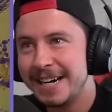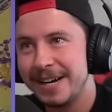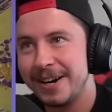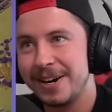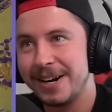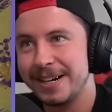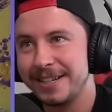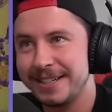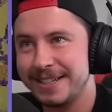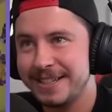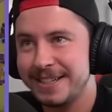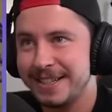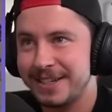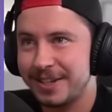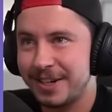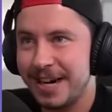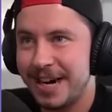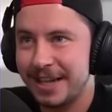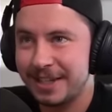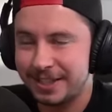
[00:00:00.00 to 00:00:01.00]
All right, these things
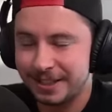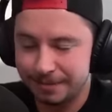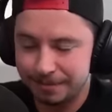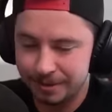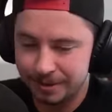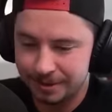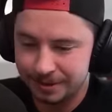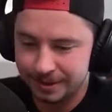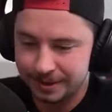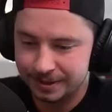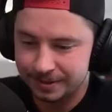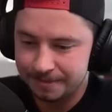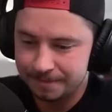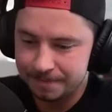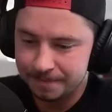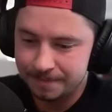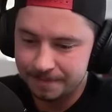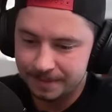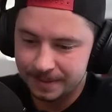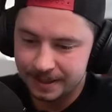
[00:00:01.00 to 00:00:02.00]
are actually broken.
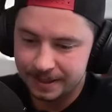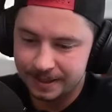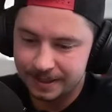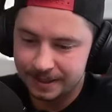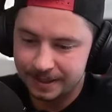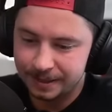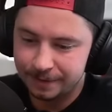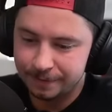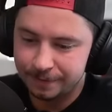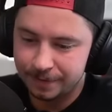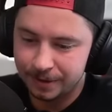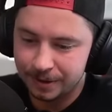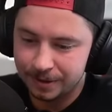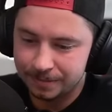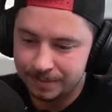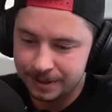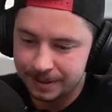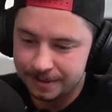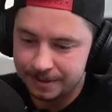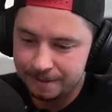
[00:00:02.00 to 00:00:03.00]

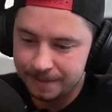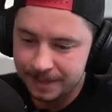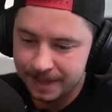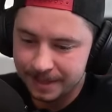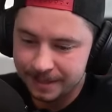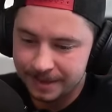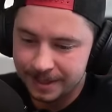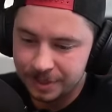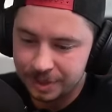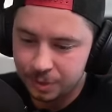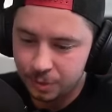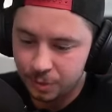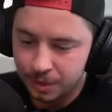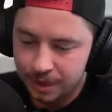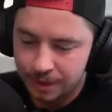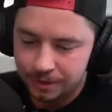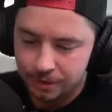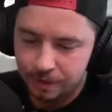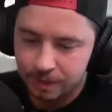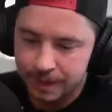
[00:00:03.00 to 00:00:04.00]
Confirmed. They just
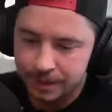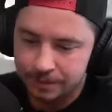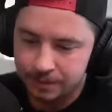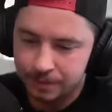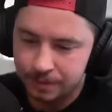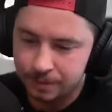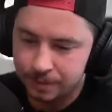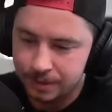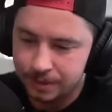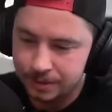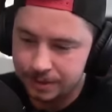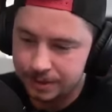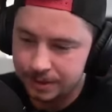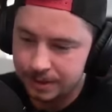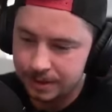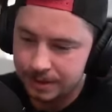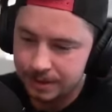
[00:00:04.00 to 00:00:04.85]
walk right through the walls.